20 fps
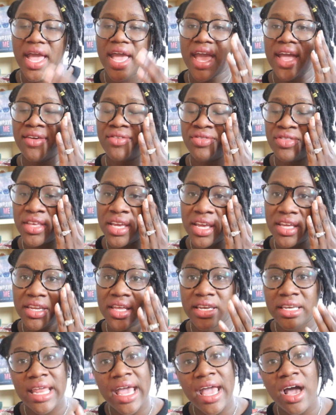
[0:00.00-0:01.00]
and
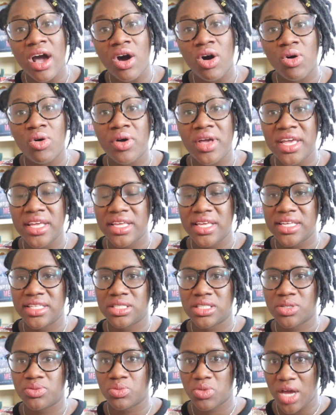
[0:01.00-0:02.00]
then now it
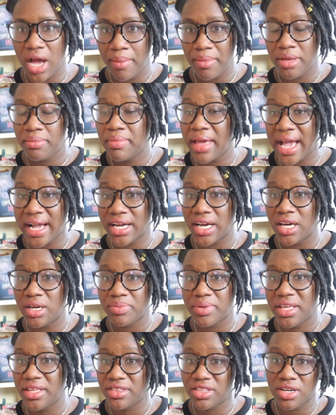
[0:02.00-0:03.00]
is coming back
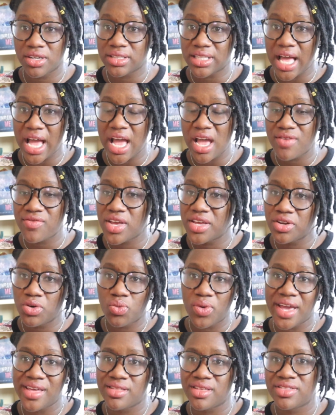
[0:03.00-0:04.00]
up in their life in a
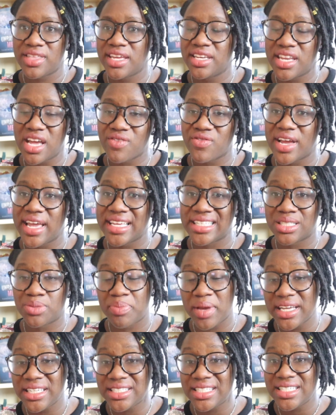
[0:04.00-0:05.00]
way that they never
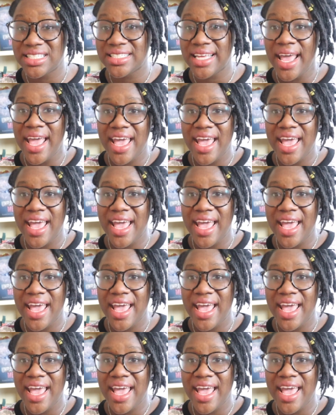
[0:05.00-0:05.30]
expected.